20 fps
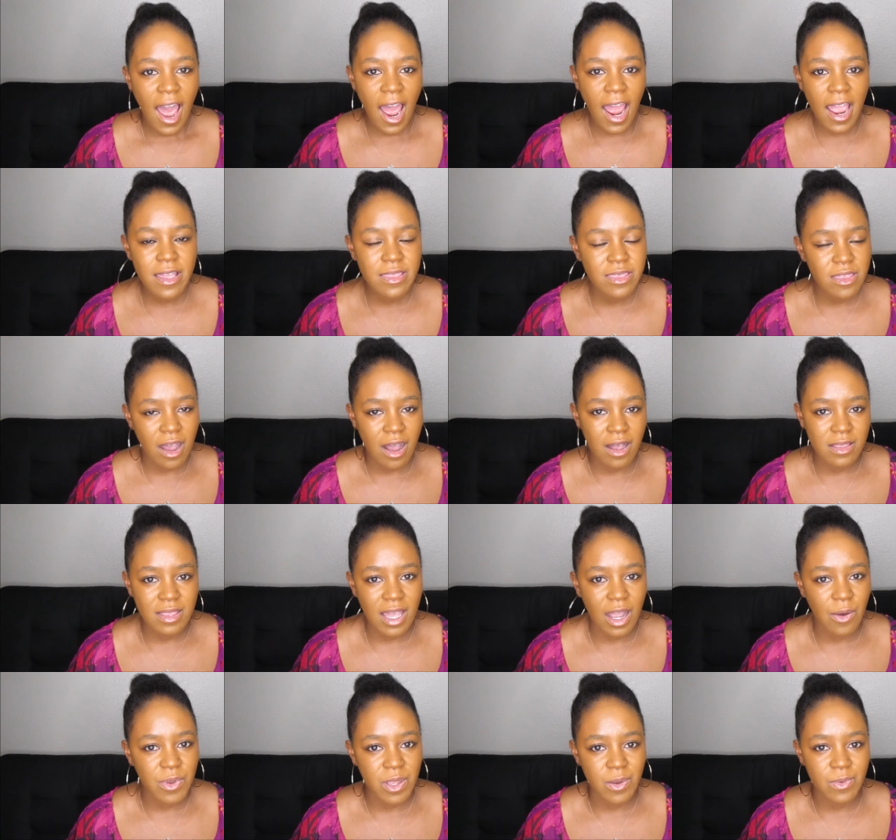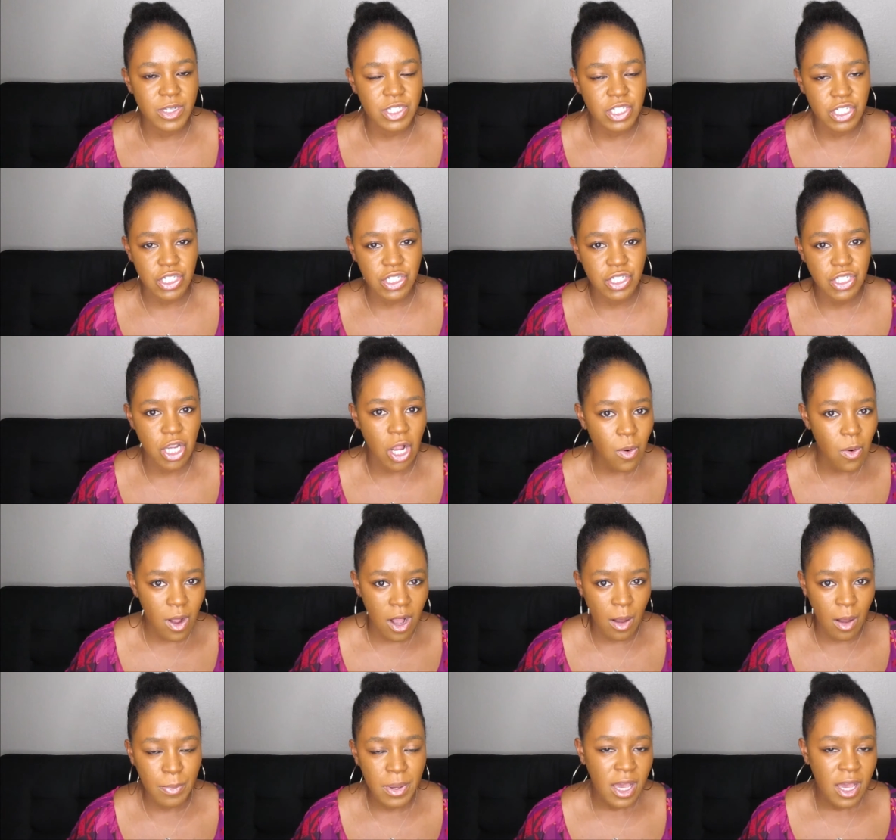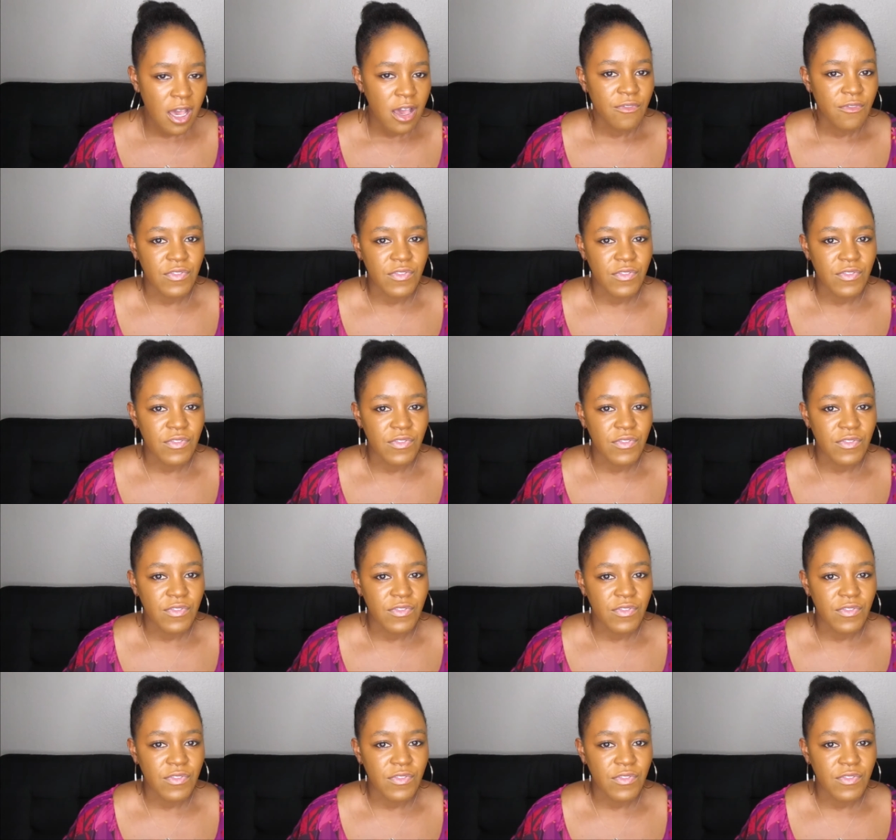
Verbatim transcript: I thought that we would just show up,